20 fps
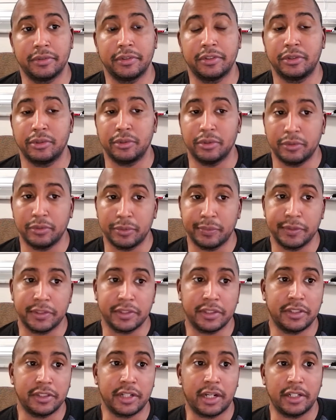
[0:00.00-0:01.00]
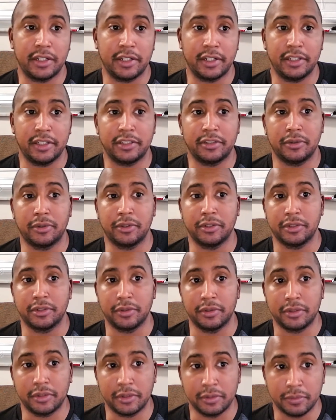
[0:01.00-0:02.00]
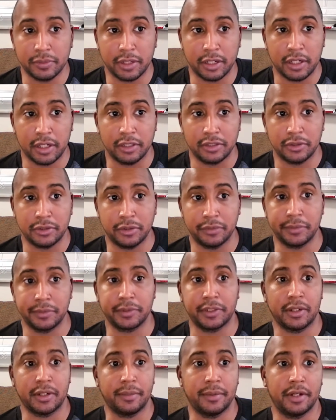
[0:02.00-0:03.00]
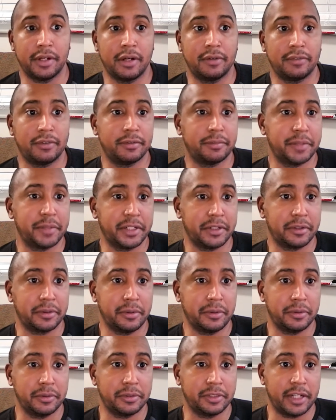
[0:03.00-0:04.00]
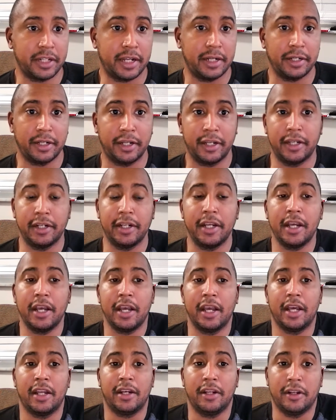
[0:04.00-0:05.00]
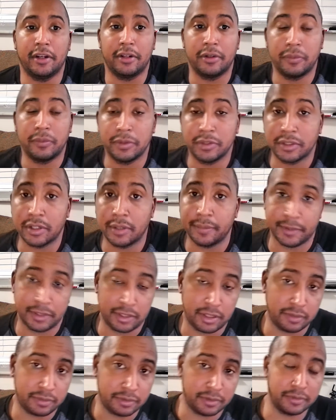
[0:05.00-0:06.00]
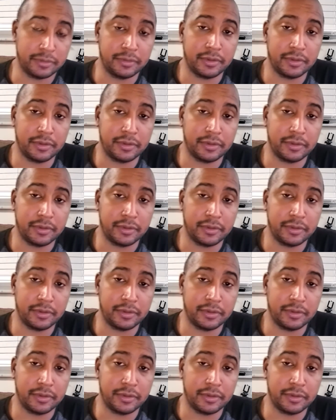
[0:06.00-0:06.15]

2 of them is the .net source, so it's, 2 of them's coming off of medical.net, and the other one's coming off of